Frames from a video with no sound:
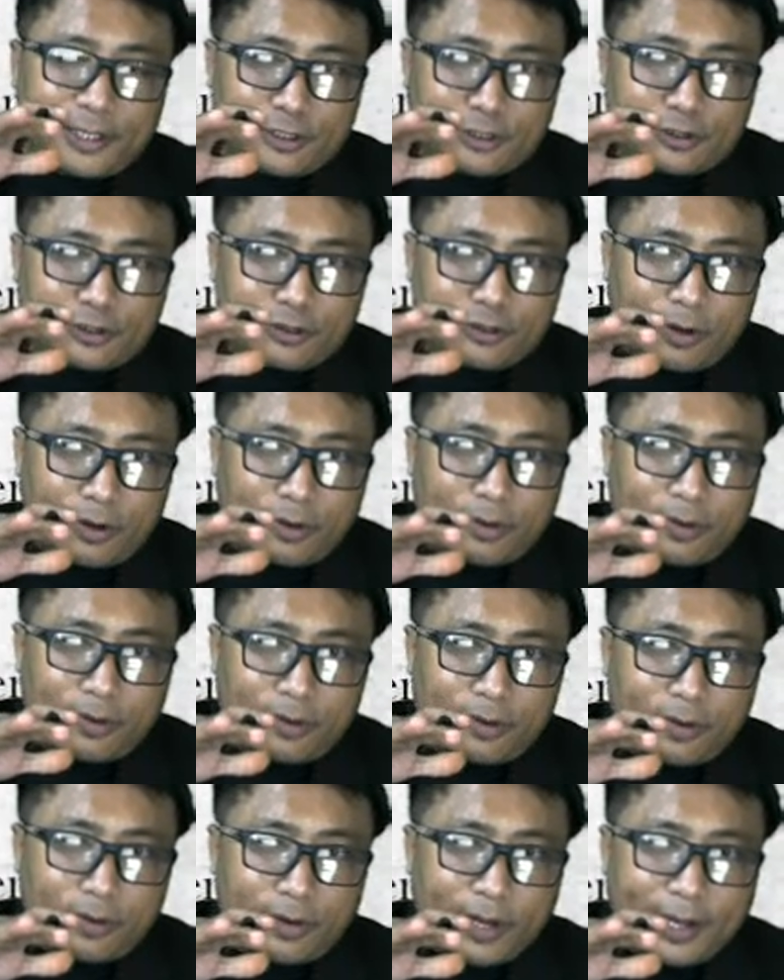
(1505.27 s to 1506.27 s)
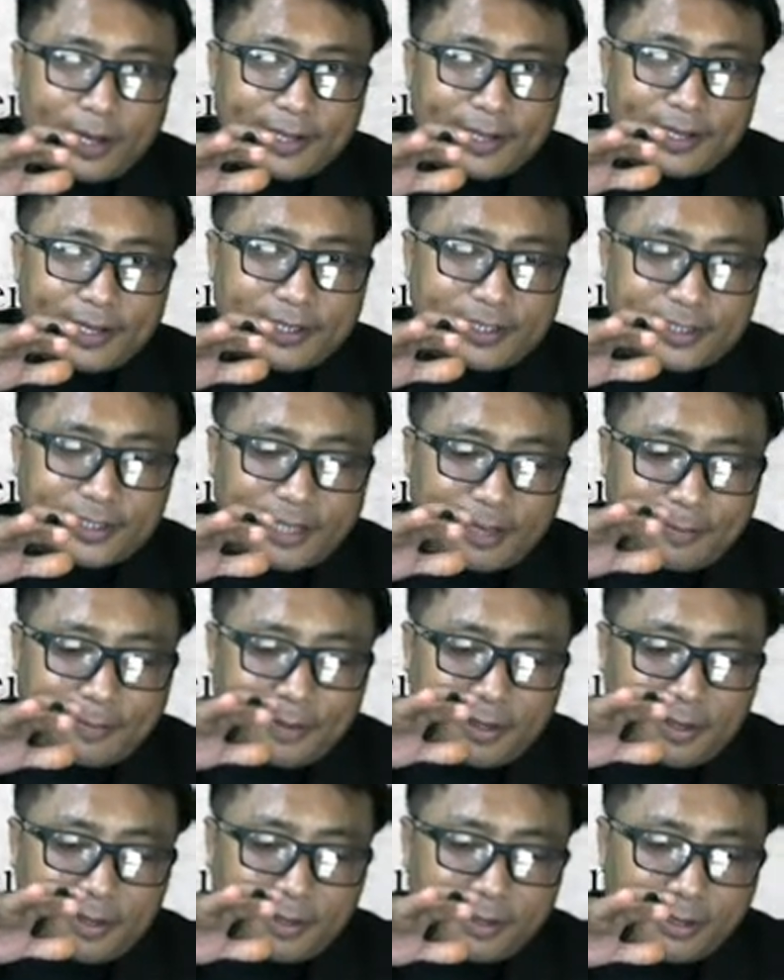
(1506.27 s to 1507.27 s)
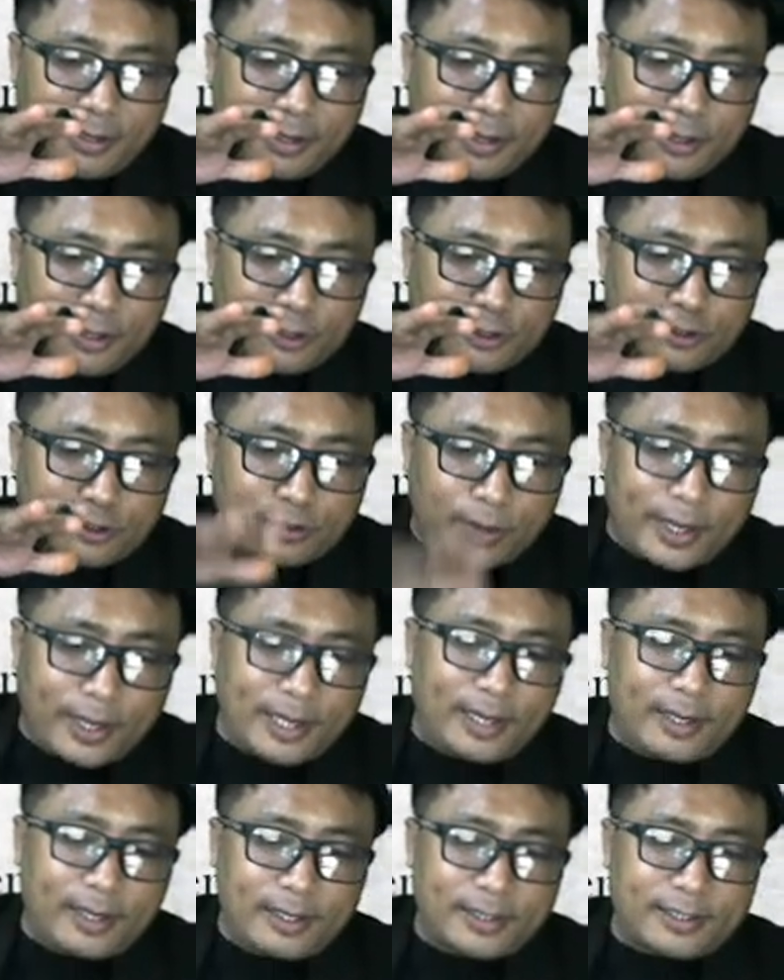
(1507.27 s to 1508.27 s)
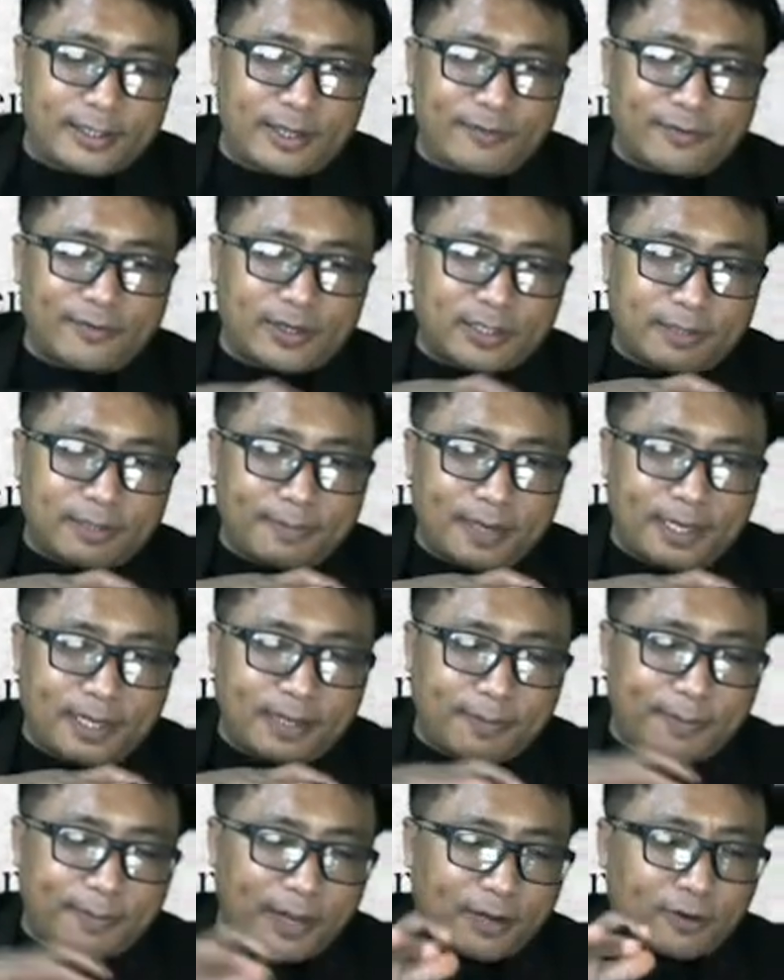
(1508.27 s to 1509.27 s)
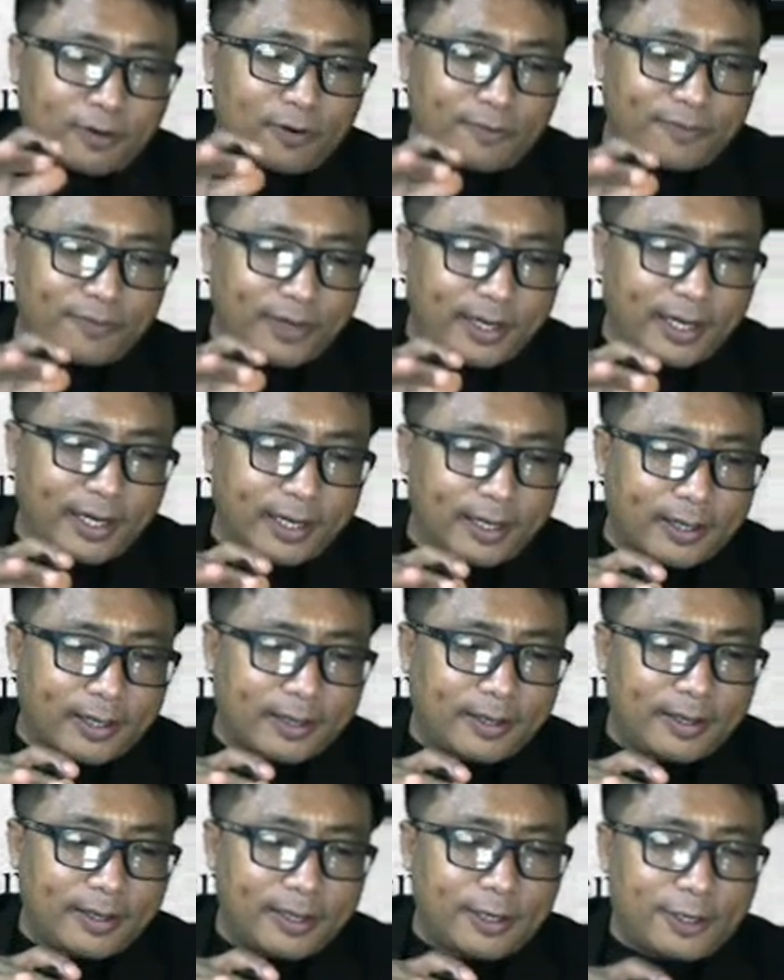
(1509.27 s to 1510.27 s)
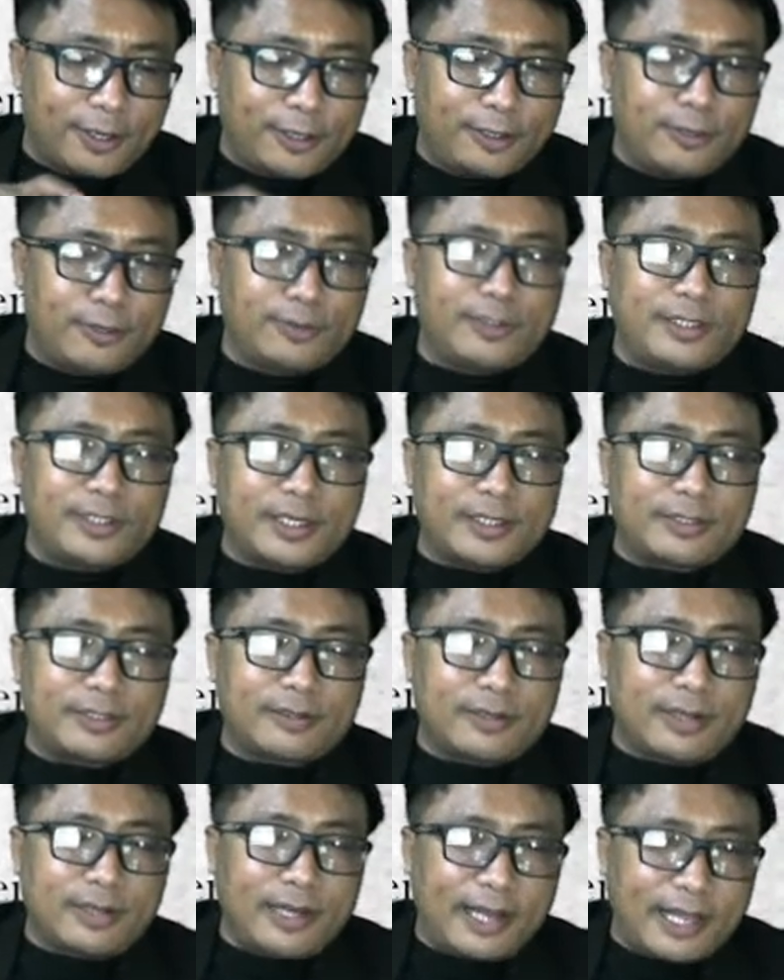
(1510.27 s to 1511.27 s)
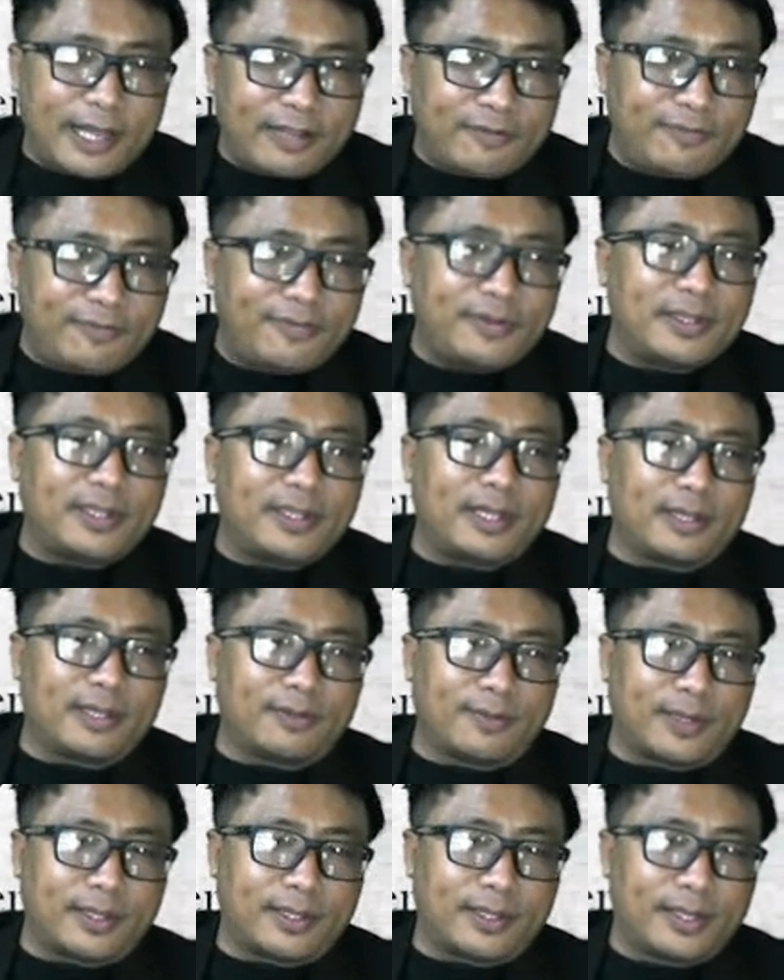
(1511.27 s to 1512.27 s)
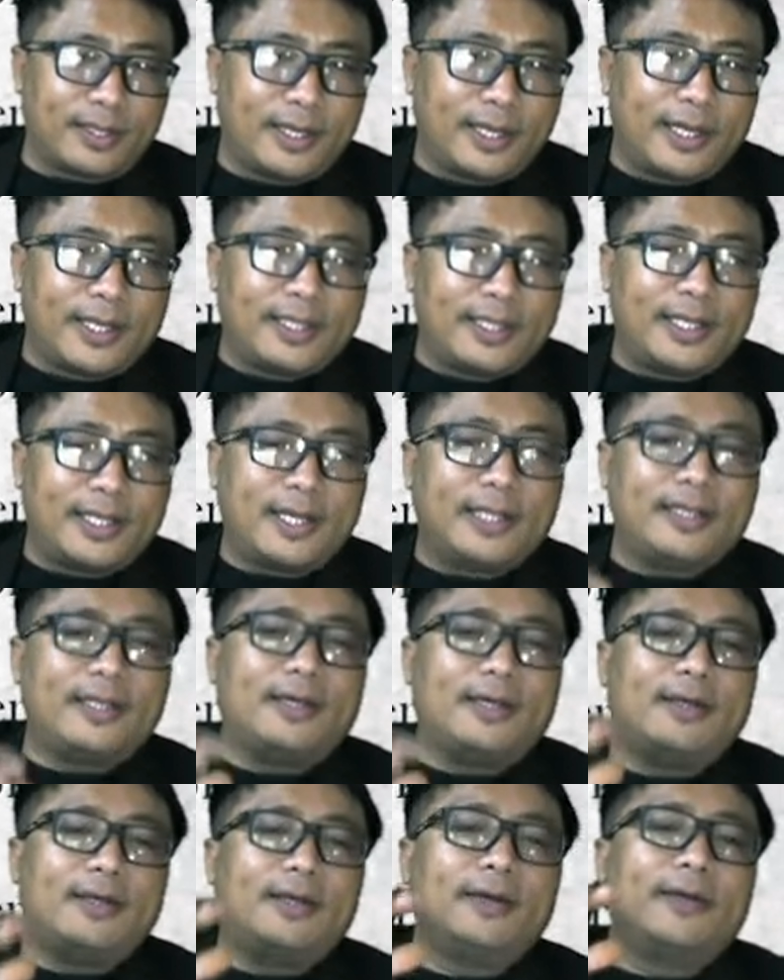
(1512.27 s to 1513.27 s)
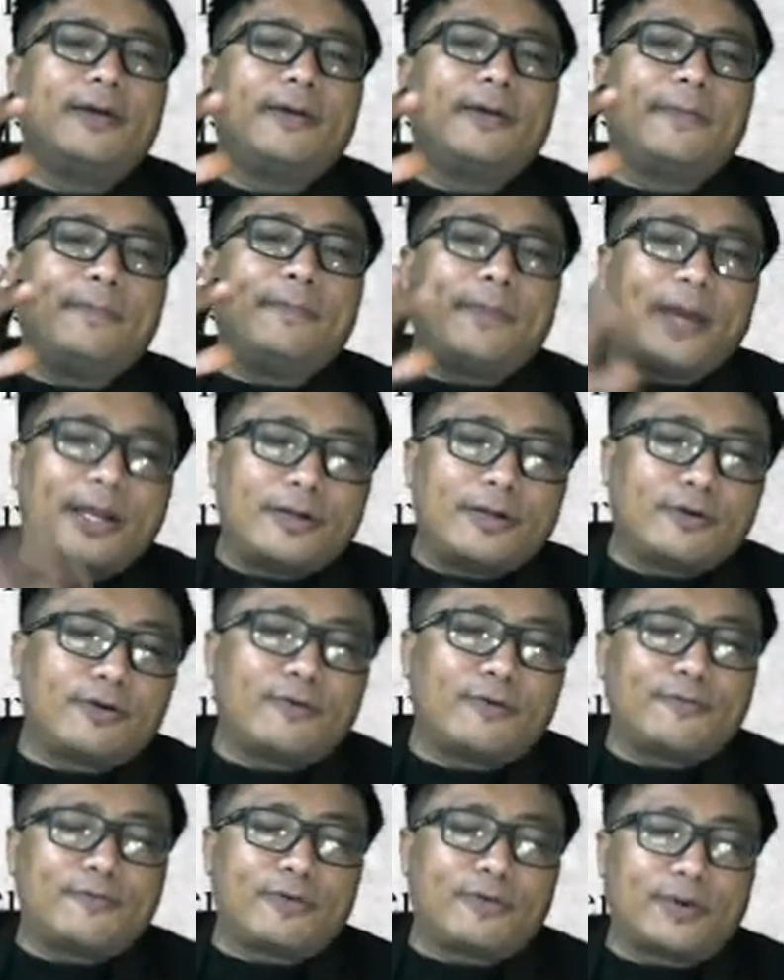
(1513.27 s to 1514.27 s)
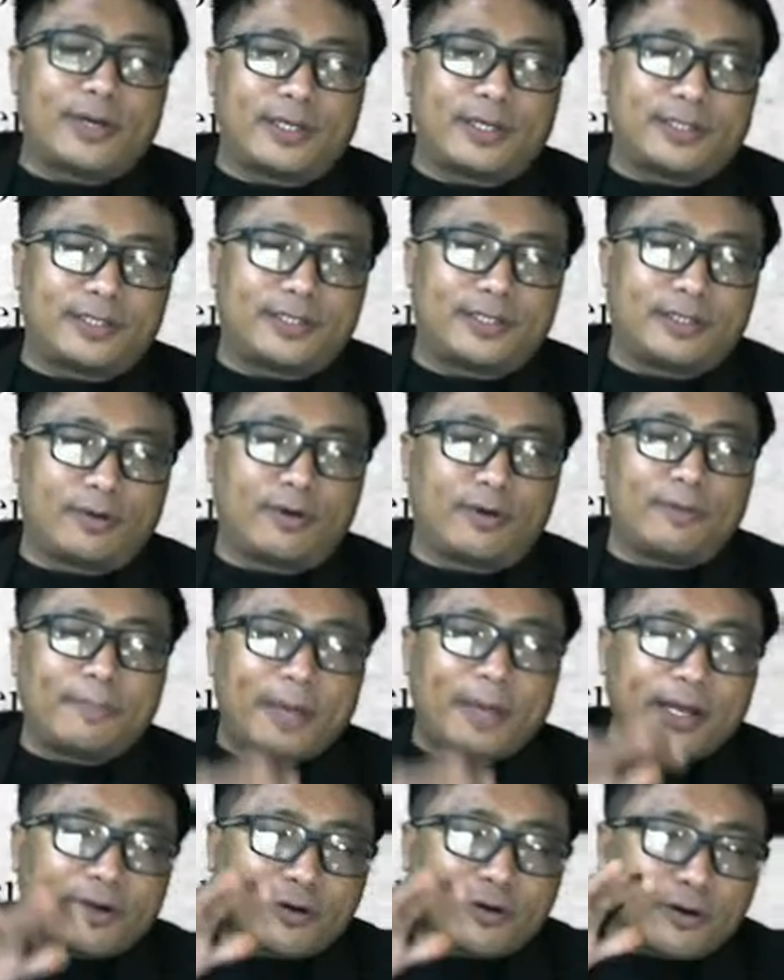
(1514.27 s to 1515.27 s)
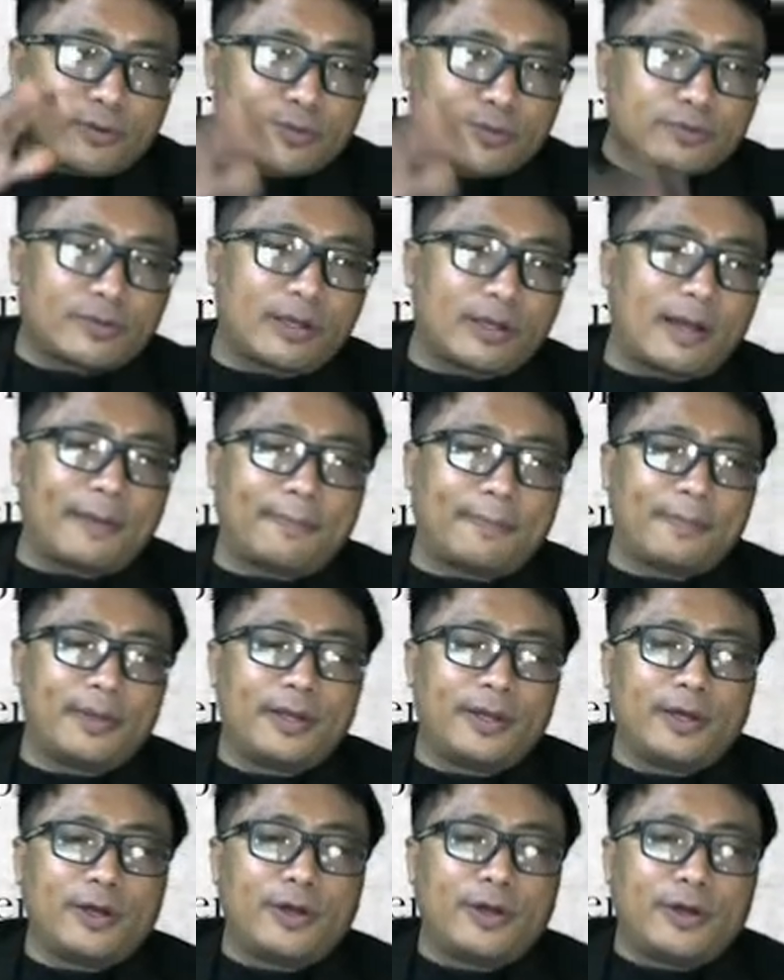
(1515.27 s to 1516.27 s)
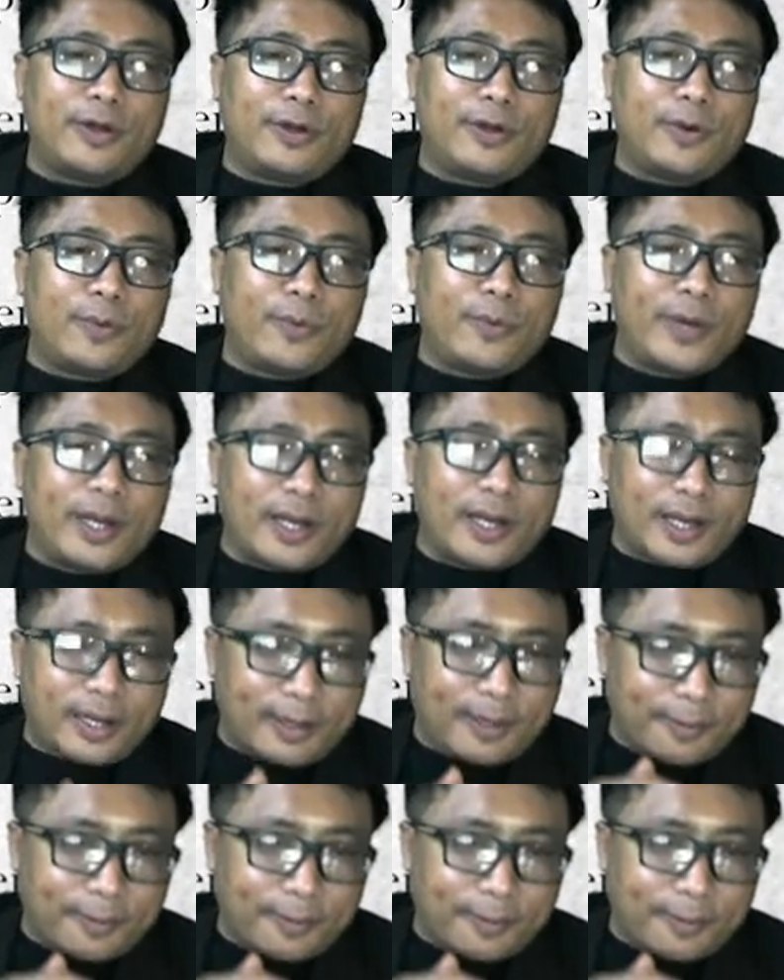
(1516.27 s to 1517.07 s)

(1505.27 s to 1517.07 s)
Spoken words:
strong and a stable soil, say for example in the mangrove area, you just landfill that one, then the mangrove forest or mangrove swamp will